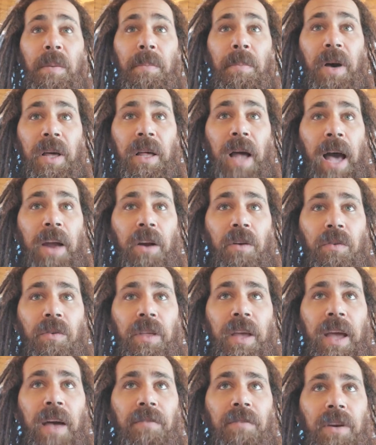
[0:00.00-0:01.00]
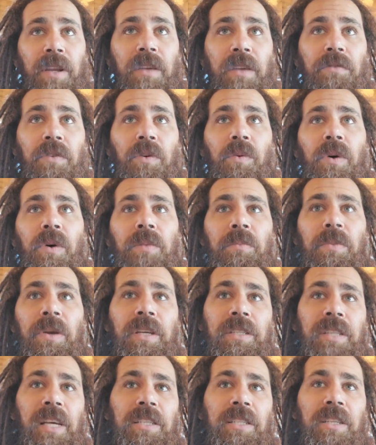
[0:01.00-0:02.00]
but I don't really have a need for one
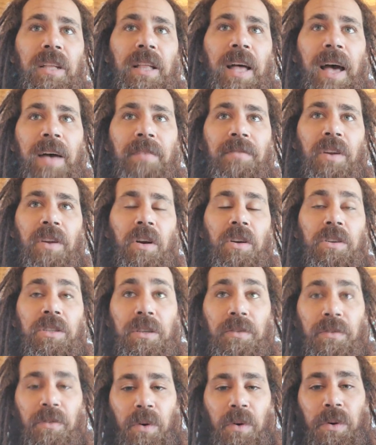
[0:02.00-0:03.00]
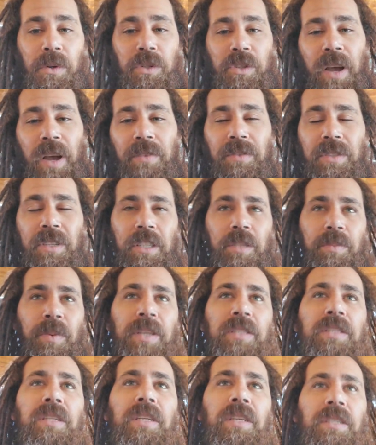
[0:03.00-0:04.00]
because I still have an RC 4-wheel drive
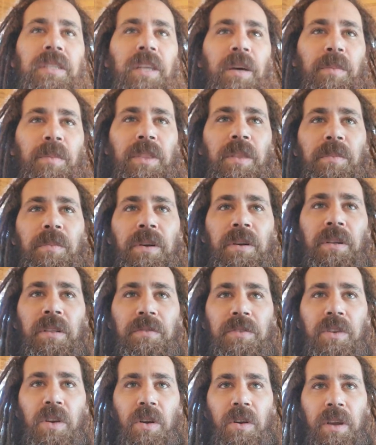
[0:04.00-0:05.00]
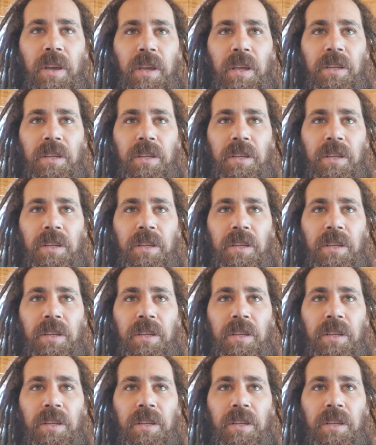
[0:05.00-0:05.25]
6x6 that I'm in the middle of turning